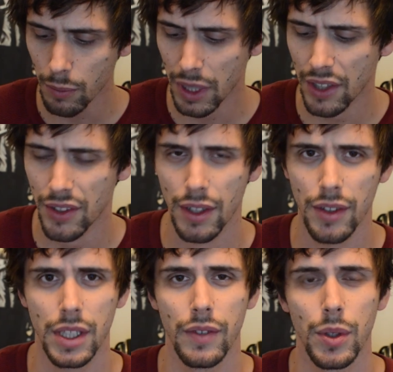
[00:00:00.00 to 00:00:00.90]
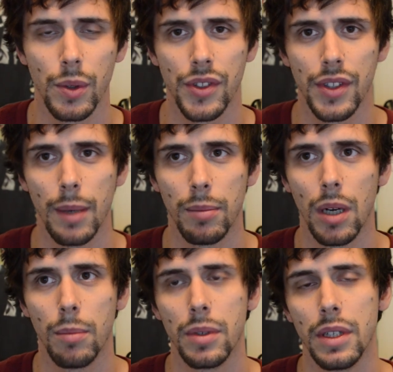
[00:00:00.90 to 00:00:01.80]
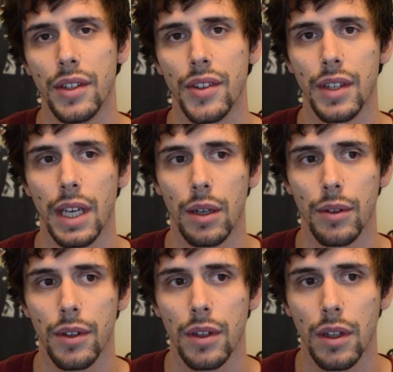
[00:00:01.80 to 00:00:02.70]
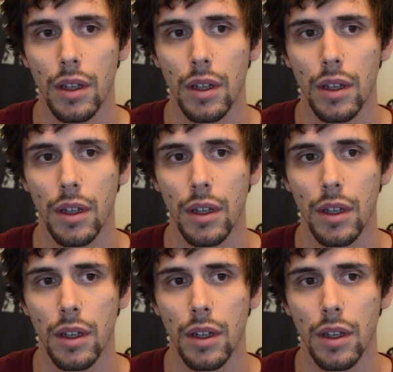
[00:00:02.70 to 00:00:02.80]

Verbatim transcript: because it does give you a step up in sound.